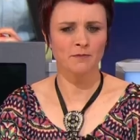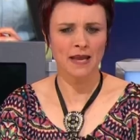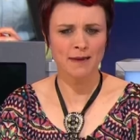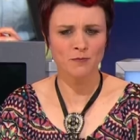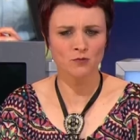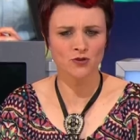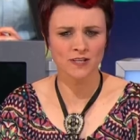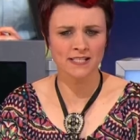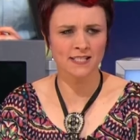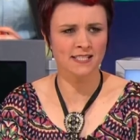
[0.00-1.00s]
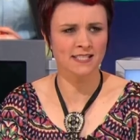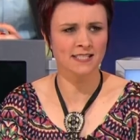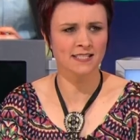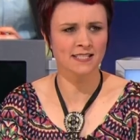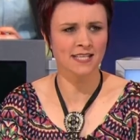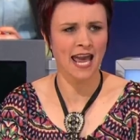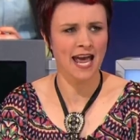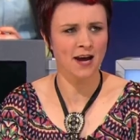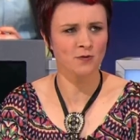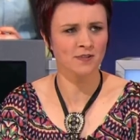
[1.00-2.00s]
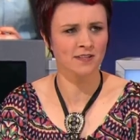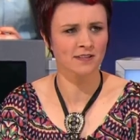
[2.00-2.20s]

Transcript: People dressed as cows?